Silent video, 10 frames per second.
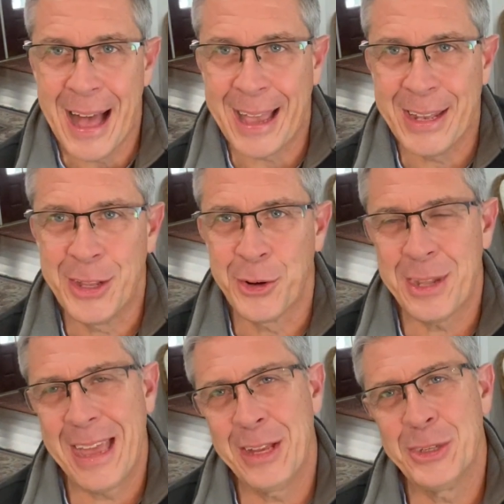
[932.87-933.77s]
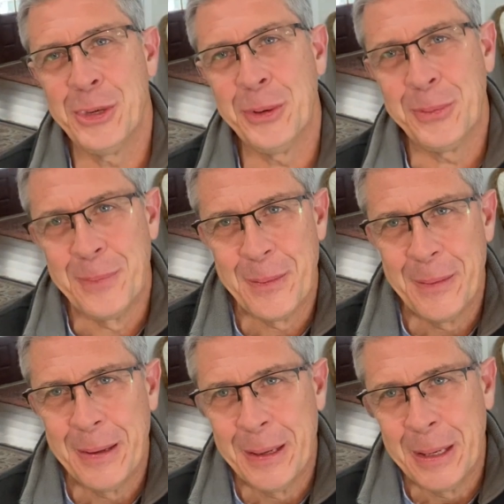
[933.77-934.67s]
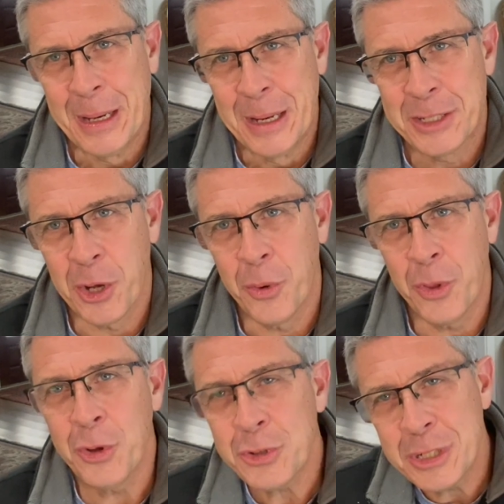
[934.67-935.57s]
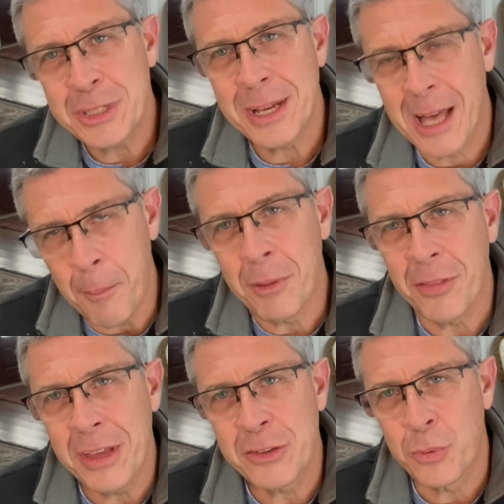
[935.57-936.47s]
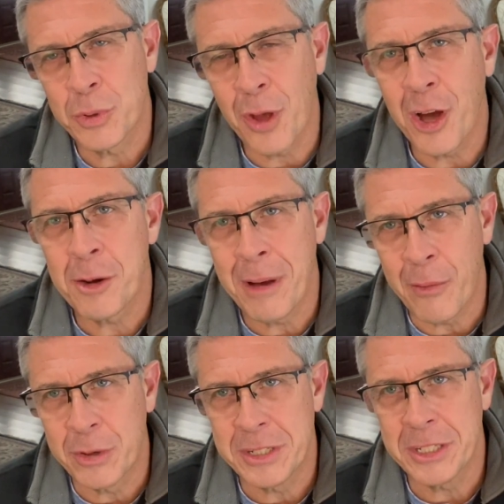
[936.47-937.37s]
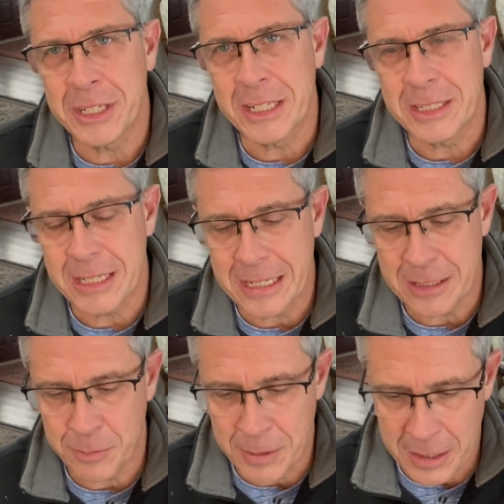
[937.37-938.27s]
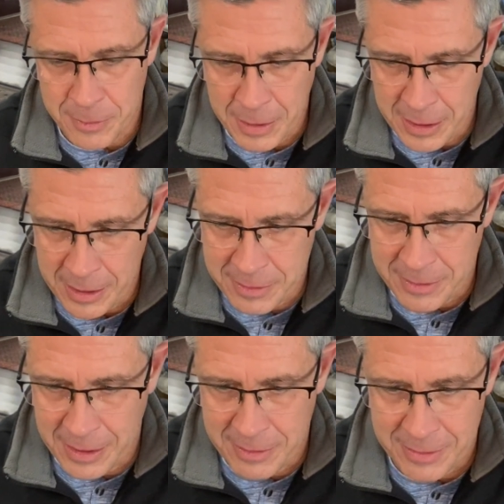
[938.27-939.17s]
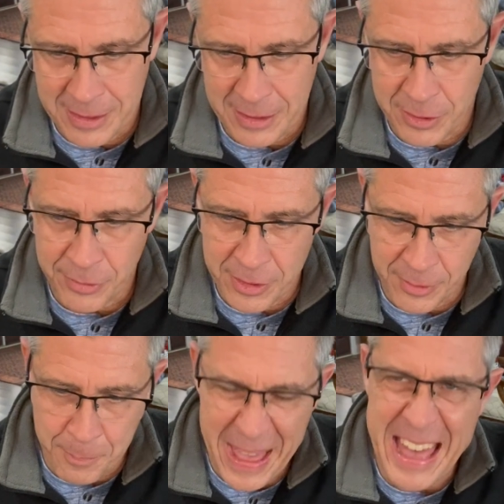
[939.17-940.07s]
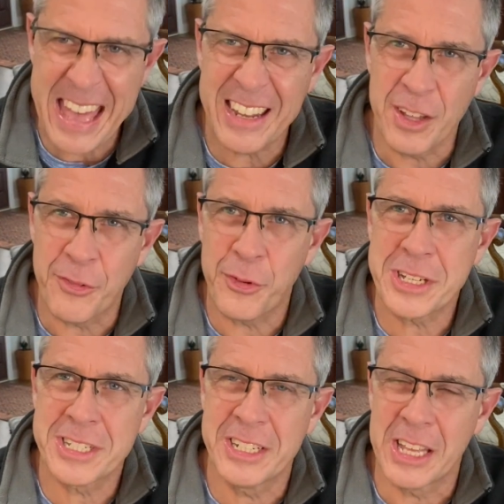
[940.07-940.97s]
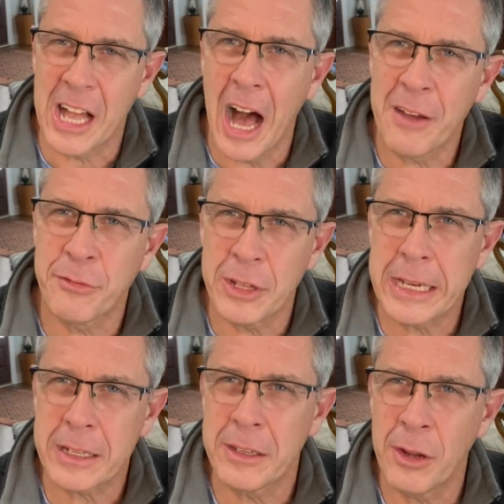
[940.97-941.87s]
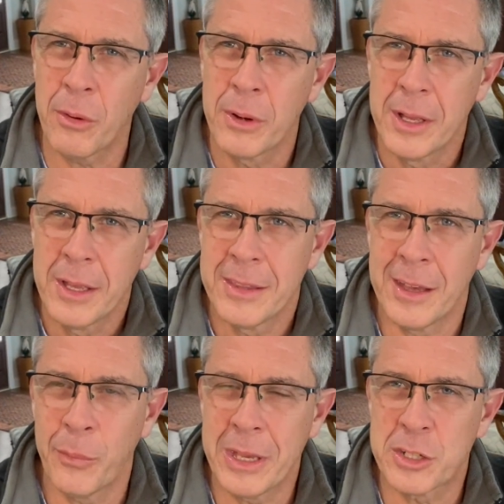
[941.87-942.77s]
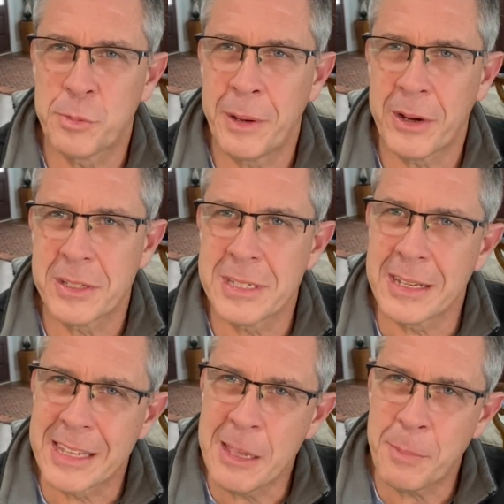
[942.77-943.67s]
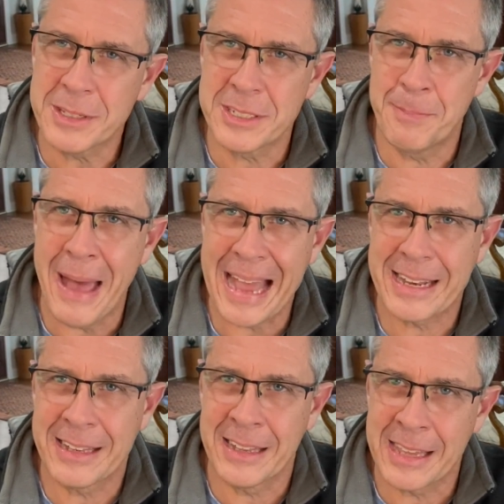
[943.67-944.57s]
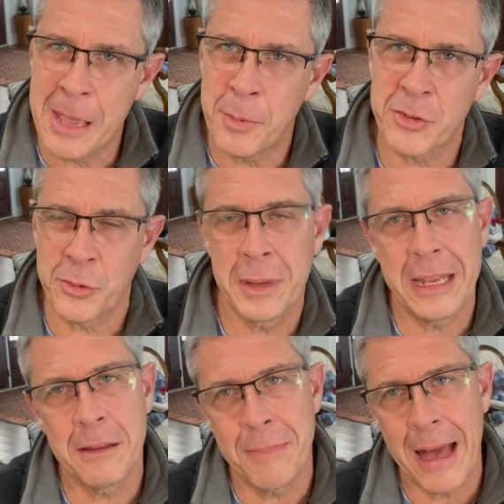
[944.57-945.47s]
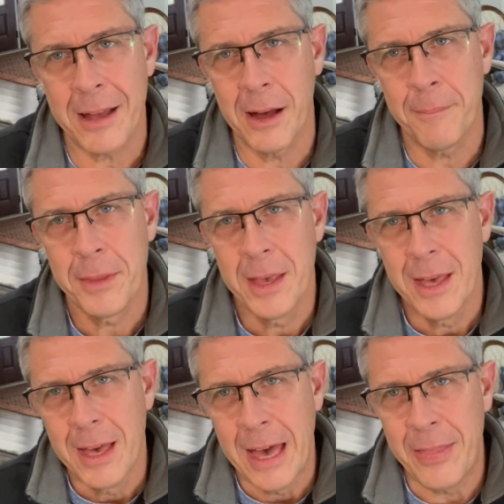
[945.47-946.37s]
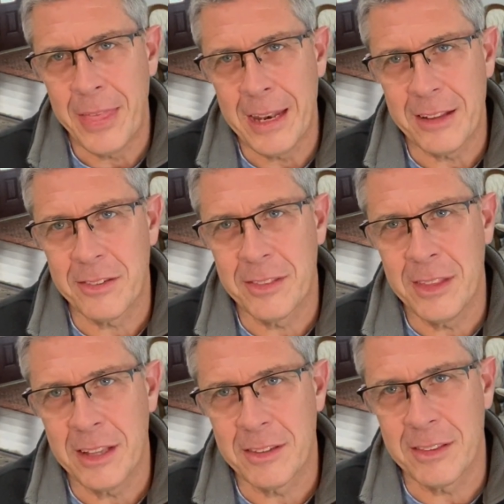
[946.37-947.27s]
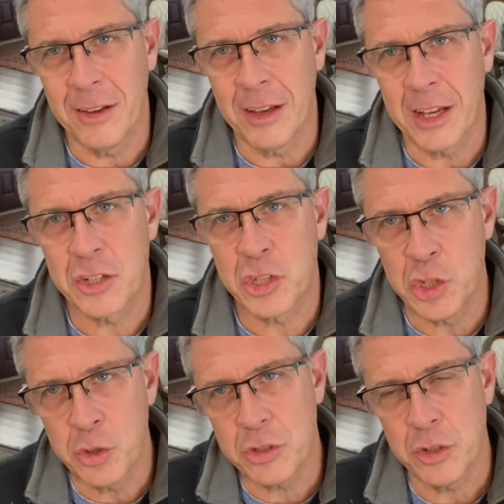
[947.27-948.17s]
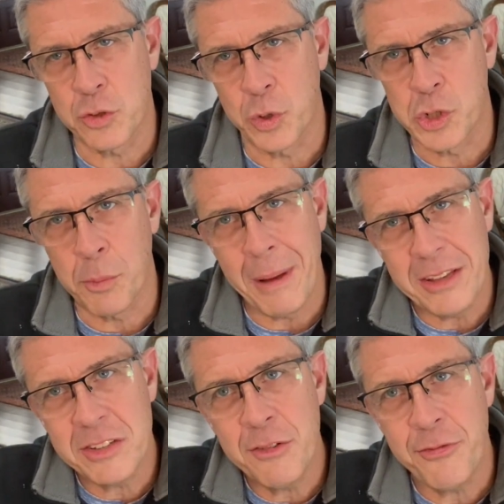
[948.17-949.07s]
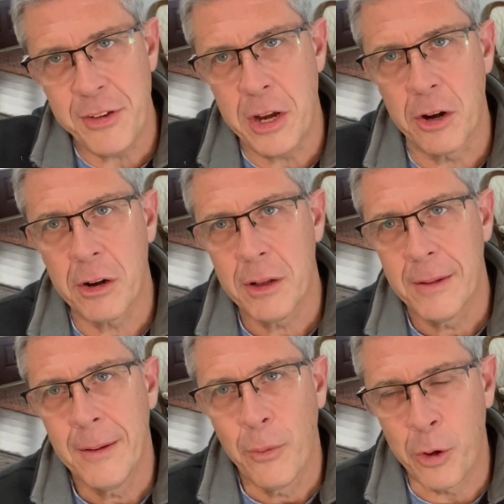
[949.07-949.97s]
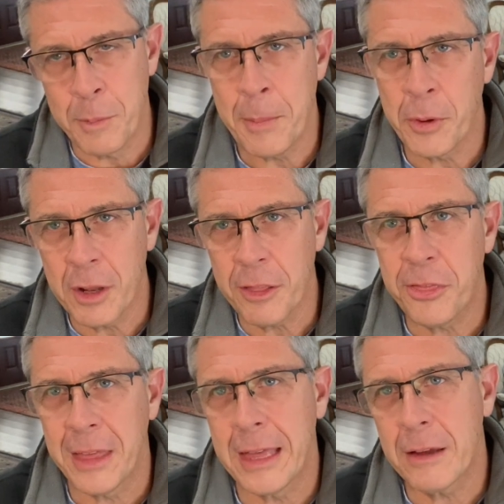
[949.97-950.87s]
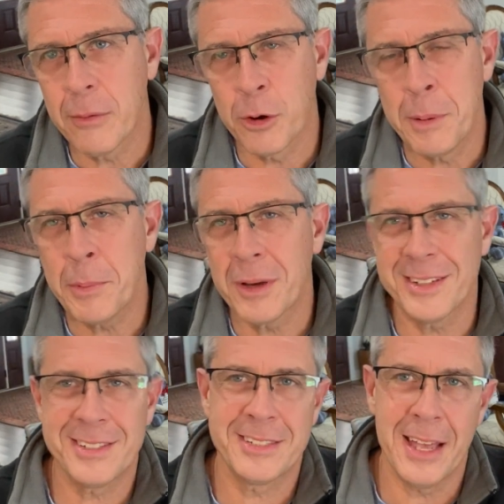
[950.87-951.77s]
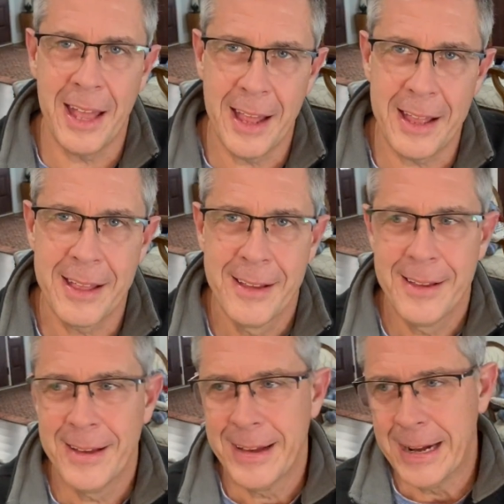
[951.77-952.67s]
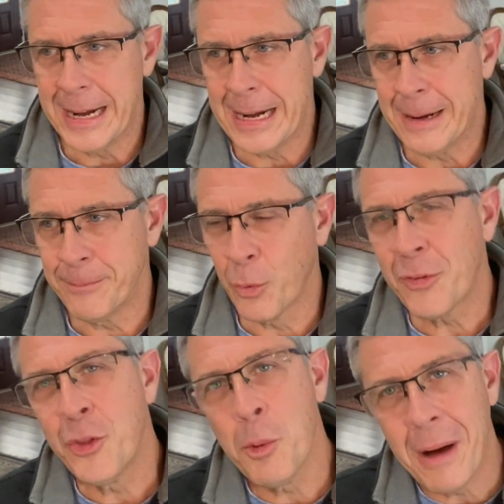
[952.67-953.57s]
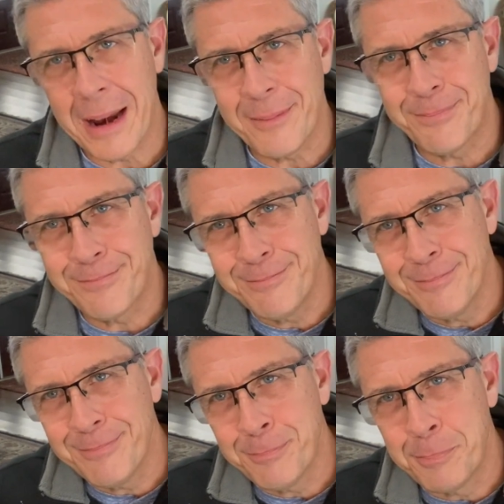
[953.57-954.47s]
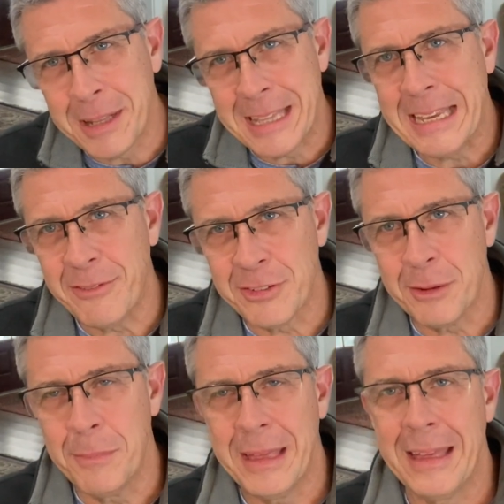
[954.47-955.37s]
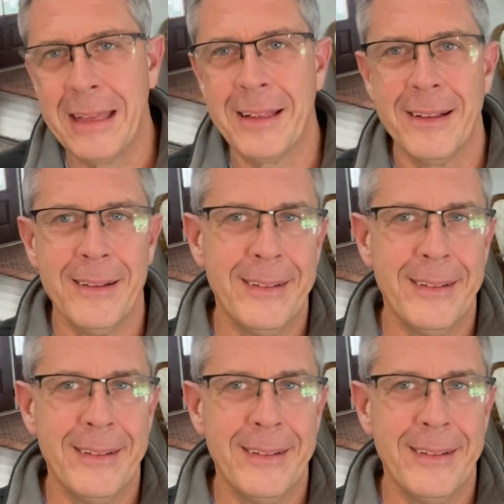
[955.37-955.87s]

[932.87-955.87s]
I can entertain you. So those are just a couple of things when we're talking about resiliency. It's it, it, it's it's the, the, the pain and the friction and the conflict, you know, that we experience that keep us back, that keep us from getting back up. And then it's it's the excuses which are based in fear. What are people going to think? What are people going to say? Um, what if nobody believes in me?